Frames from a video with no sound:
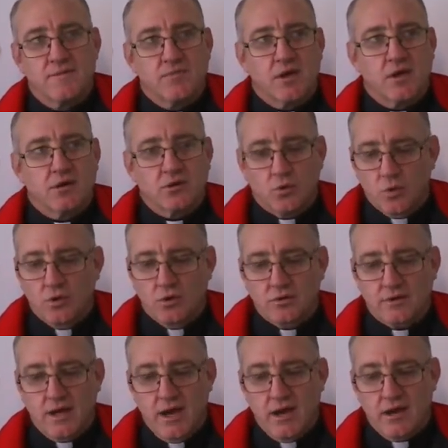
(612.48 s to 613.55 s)
in the world
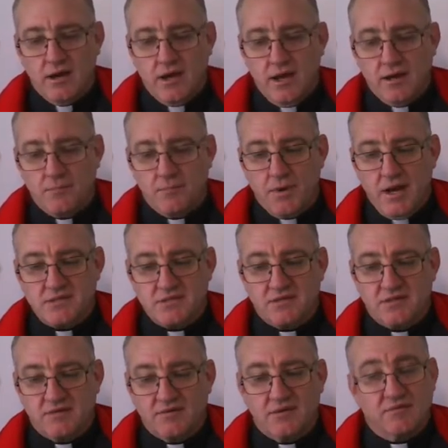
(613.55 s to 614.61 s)
and embrace
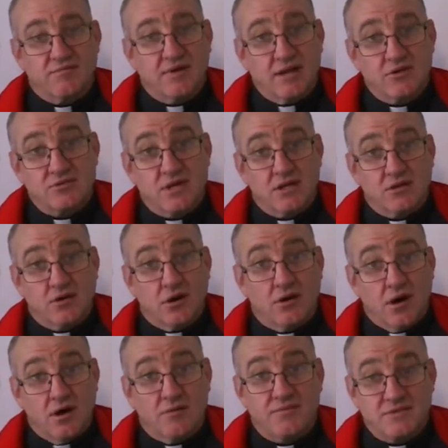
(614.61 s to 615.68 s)
the values that God
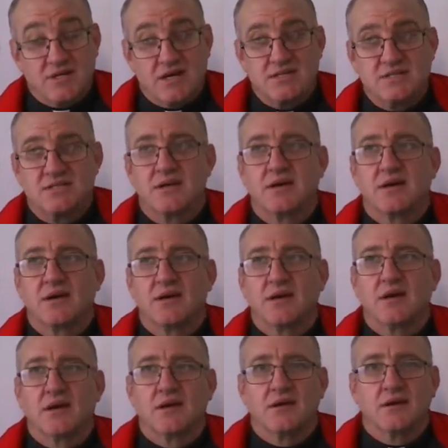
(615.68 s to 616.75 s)
offers us
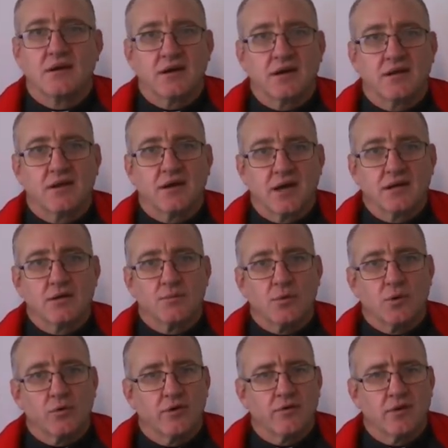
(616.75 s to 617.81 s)
in the kingdom,
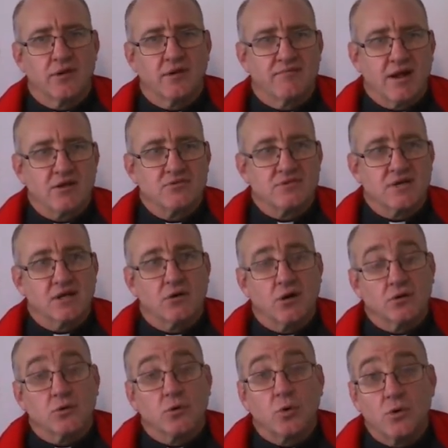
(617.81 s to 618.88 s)
or the values that God
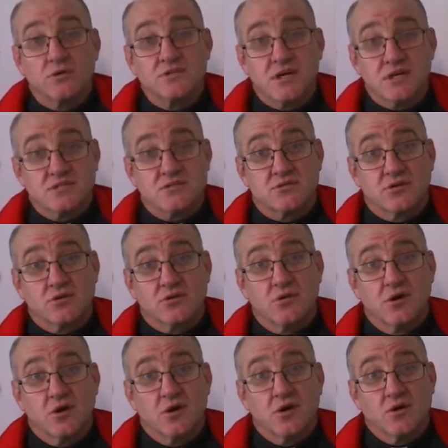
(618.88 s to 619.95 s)
calls us
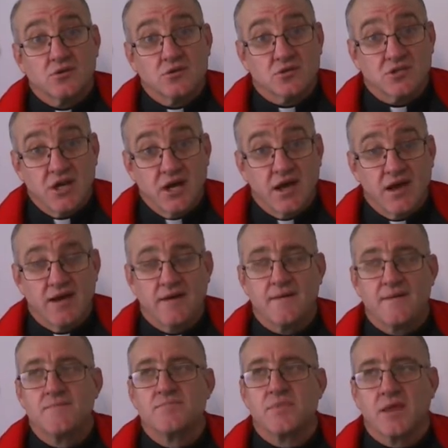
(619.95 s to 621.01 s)
to share
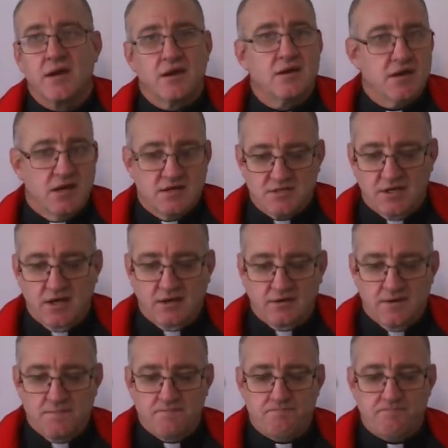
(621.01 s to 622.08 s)
in his kingdom.